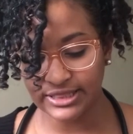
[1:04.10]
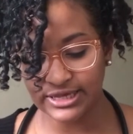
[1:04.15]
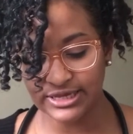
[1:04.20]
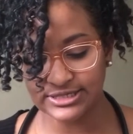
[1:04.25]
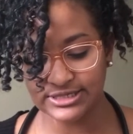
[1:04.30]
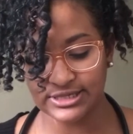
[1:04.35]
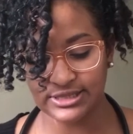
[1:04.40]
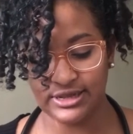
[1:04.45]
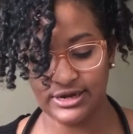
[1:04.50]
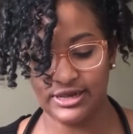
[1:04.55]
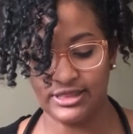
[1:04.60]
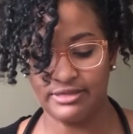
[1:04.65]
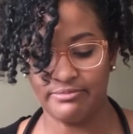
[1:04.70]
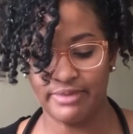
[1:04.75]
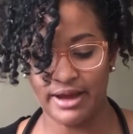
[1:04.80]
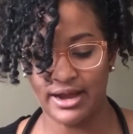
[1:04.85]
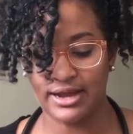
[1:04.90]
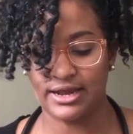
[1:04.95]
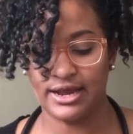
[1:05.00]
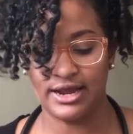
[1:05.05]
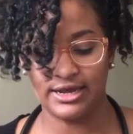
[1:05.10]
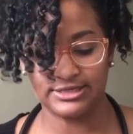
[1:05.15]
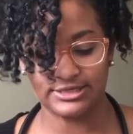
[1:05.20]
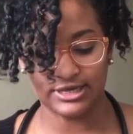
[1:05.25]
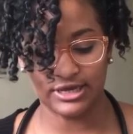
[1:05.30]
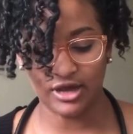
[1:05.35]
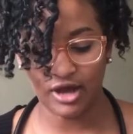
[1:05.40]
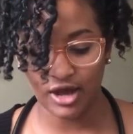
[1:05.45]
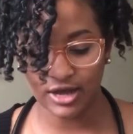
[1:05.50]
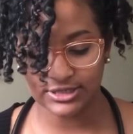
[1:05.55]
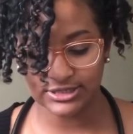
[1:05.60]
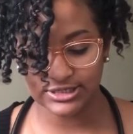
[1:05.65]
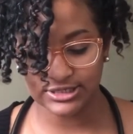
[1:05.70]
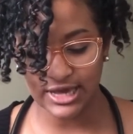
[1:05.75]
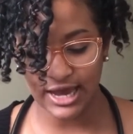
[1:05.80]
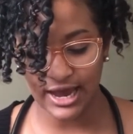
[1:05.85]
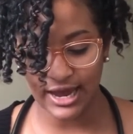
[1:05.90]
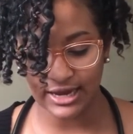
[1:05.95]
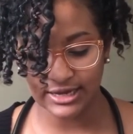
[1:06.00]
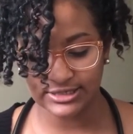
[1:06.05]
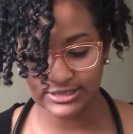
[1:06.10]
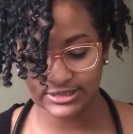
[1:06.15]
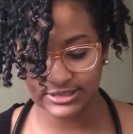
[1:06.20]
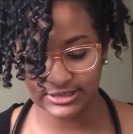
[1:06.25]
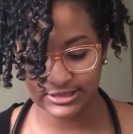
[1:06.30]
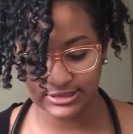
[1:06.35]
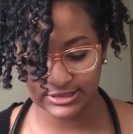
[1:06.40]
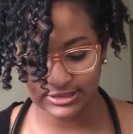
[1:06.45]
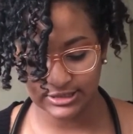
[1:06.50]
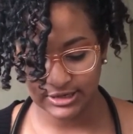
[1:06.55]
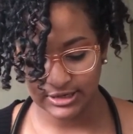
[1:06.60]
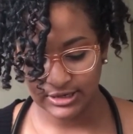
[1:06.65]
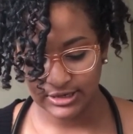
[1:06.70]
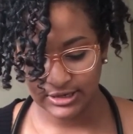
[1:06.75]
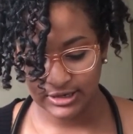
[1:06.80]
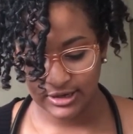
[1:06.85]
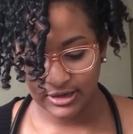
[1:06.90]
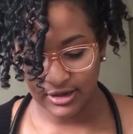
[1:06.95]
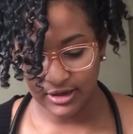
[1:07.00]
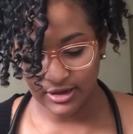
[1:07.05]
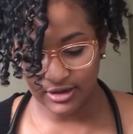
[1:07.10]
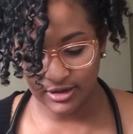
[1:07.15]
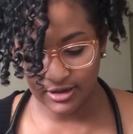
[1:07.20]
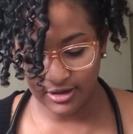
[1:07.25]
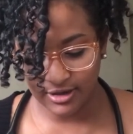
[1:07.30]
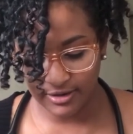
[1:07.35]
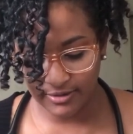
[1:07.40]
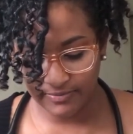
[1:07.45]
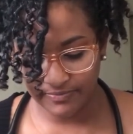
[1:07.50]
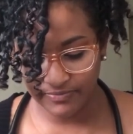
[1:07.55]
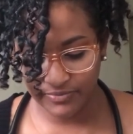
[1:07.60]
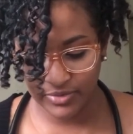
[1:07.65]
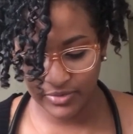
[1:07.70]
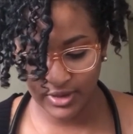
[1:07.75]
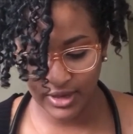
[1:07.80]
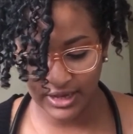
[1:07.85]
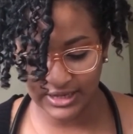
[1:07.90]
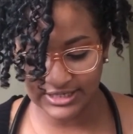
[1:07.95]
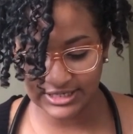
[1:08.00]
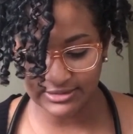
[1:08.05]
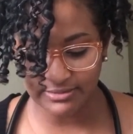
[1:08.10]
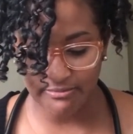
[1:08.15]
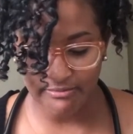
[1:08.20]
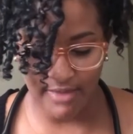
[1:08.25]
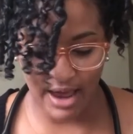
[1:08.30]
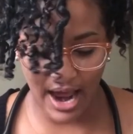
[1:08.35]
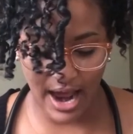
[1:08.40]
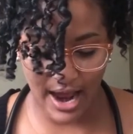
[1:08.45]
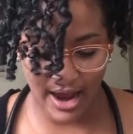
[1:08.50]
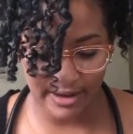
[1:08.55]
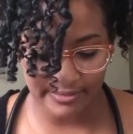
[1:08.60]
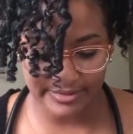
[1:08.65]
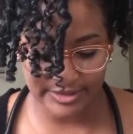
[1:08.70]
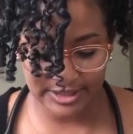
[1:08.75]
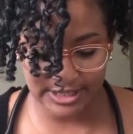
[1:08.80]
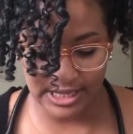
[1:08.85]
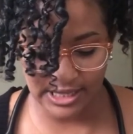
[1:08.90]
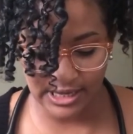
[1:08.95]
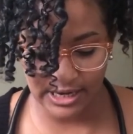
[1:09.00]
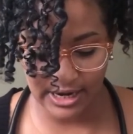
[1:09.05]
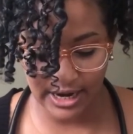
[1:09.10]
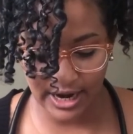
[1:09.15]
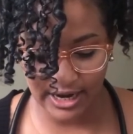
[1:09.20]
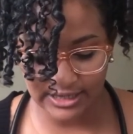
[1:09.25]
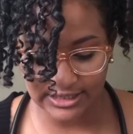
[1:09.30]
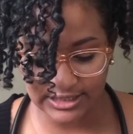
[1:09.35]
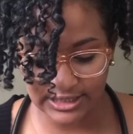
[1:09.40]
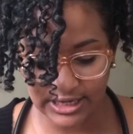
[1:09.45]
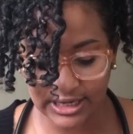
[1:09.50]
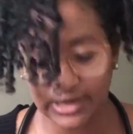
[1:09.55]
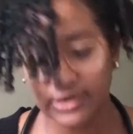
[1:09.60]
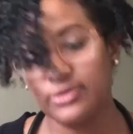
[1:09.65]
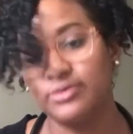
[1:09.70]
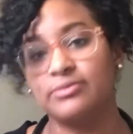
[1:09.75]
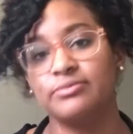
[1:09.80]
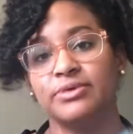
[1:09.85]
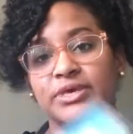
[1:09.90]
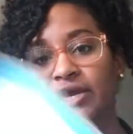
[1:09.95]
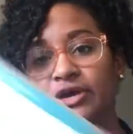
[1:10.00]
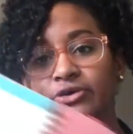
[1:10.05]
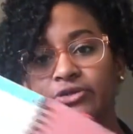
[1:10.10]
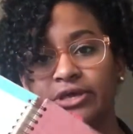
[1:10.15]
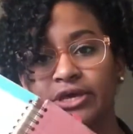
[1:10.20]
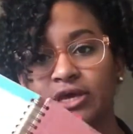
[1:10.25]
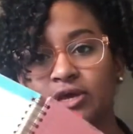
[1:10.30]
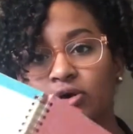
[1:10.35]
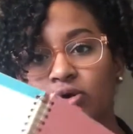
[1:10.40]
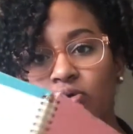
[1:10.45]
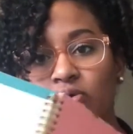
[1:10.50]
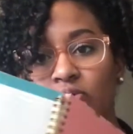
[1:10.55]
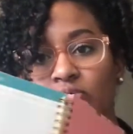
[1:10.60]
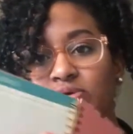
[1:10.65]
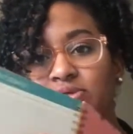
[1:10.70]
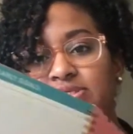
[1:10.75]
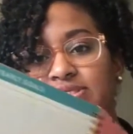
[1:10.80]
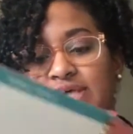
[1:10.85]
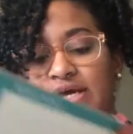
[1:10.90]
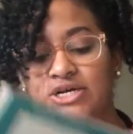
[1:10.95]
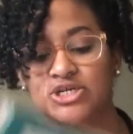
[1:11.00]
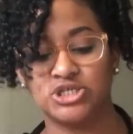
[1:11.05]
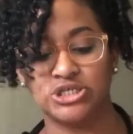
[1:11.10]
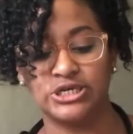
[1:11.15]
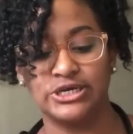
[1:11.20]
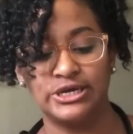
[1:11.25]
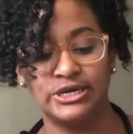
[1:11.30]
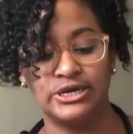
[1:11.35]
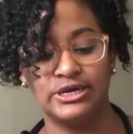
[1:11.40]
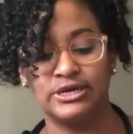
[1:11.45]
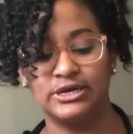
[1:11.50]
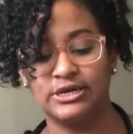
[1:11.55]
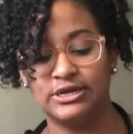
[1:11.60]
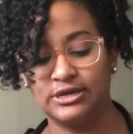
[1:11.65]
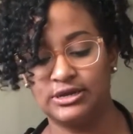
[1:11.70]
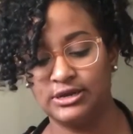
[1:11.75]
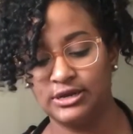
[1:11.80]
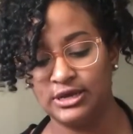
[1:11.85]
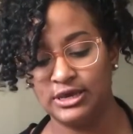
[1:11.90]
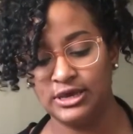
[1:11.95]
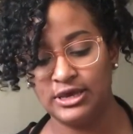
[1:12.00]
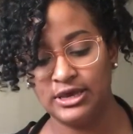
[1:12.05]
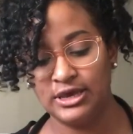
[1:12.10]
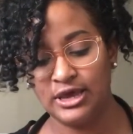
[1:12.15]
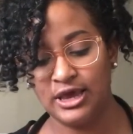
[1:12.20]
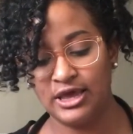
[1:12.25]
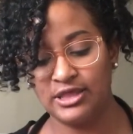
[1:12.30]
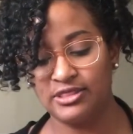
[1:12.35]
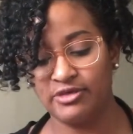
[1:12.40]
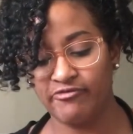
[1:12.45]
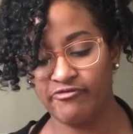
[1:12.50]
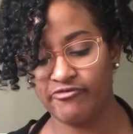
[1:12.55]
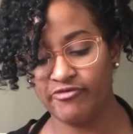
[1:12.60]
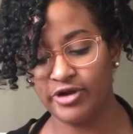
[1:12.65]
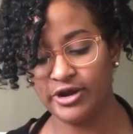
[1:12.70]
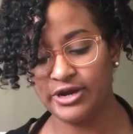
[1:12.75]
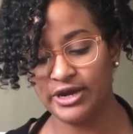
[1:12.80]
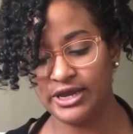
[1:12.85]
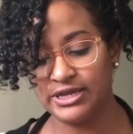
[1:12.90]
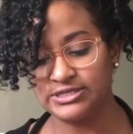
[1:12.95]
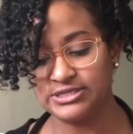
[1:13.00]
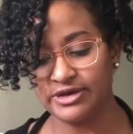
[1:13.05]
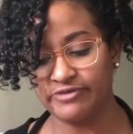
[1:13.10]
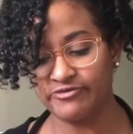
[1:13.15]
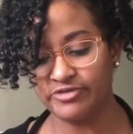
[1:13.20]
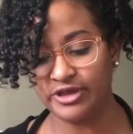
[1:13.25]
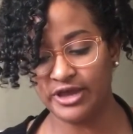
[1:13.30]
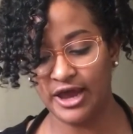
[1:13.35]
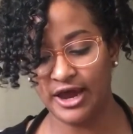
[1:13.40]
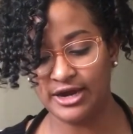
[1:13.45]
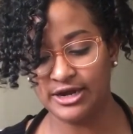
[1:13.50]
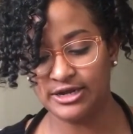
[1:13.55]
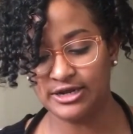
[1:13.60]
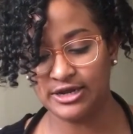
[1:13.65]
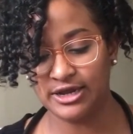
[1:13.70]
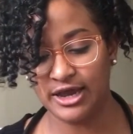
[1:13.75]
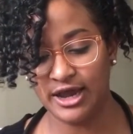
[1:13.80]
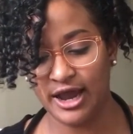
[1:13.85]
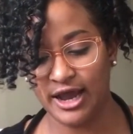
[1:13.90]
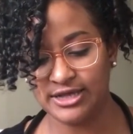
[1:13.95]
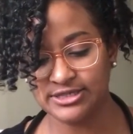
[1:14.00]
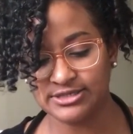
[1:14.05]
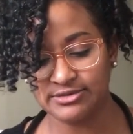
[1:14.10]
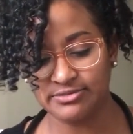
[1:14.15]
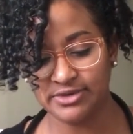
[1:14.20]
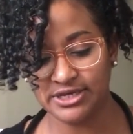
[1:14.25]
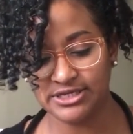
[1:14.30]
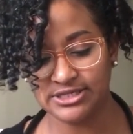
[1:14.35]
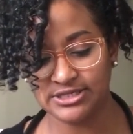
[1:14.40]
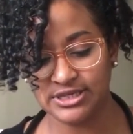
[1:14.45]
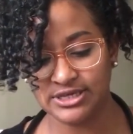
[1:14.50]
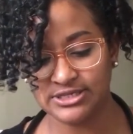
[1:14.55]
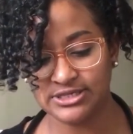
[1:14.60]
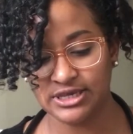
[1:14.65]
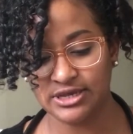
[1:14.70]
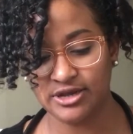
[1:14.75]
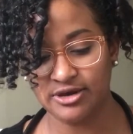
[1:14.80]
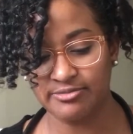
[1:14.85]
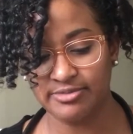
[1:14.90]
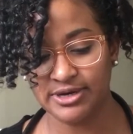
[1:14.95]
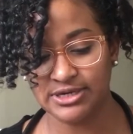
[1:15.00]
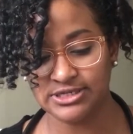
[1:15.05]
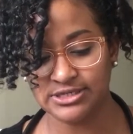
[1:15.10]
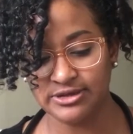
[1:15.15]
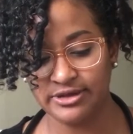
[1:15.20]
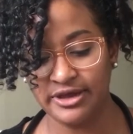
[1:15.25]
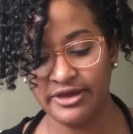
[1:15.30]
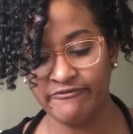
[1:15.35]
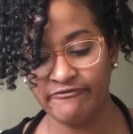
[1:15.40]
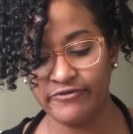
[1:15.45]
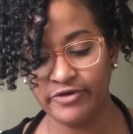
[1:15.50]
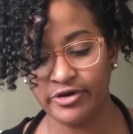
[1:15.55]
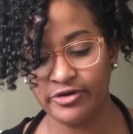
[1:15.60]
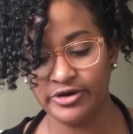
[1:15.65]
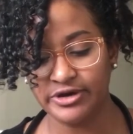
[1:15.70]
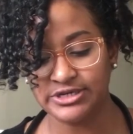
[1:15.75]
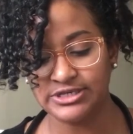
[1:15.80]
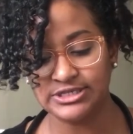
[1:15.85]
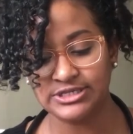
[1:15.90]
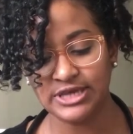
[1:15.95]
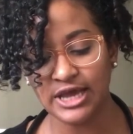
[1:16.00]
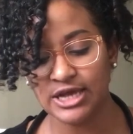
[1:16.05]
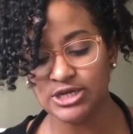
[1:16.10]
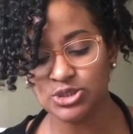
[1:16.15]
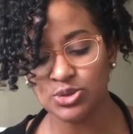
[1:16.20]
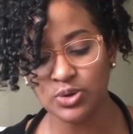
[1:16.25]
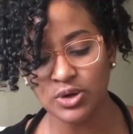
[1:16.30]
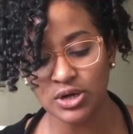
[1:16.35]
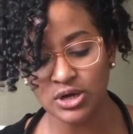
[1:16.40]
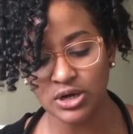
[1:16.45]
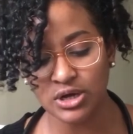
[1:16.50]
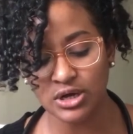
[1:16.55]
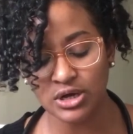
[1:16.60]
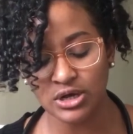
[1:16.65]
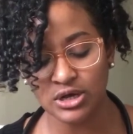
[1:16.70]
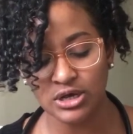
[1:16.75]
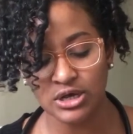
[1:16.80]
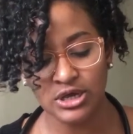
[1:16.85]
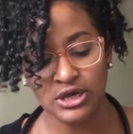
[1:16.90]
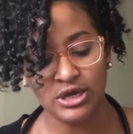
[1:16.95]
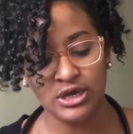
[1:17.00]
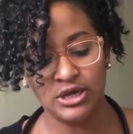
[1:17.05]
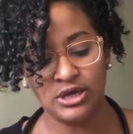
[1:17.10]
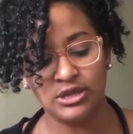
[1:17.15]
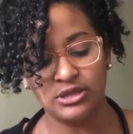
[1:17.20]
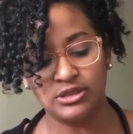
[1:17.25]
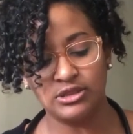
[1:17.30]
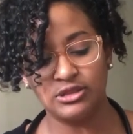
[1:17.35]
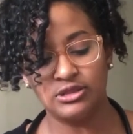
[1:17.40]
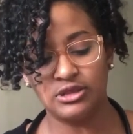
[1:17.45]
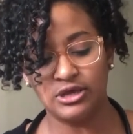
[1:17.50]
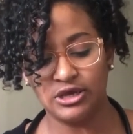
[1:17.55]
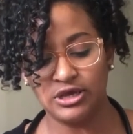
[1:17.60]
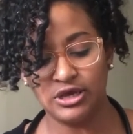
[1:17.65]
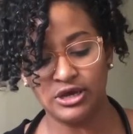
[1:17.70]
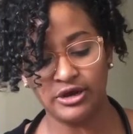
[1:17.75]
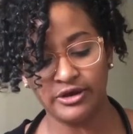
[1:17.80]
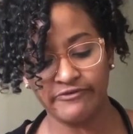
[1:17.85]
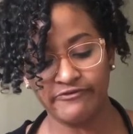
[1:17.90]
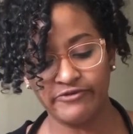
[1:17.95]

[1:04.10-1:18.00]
this. And then in the back it has contacts, has some maps, and then it has yearly goals section. And in the front it definitely had some nice things like your personal info, your schedule, the year